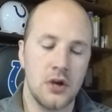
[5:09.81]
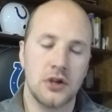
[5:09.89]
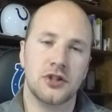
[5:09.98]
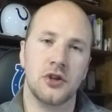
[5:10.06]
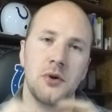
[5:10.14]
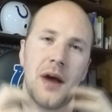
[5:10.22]

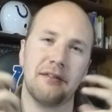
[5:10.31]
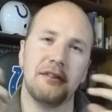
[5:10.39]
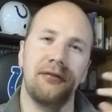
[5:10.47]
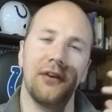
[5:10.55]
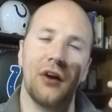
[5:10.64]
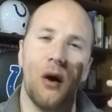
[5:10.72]
So you have
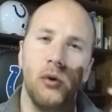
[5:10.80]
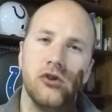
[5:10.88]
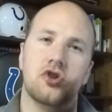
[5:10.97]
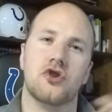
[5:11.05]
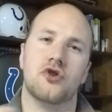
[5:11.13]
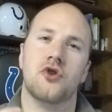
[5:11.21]
to figure out what
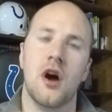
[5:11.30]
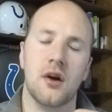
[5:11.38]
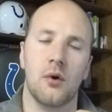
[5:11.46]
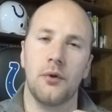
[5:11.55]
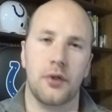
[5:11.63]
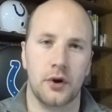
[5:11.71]

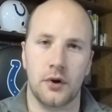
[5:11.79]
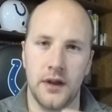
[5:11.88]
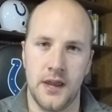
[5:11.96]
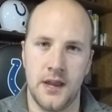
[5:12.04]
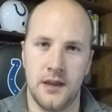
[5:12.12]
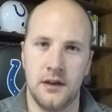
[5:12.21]
struggle they're
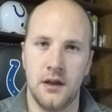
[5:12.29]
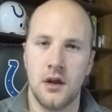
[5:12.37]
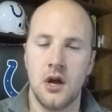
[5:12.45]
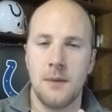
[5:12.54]
in,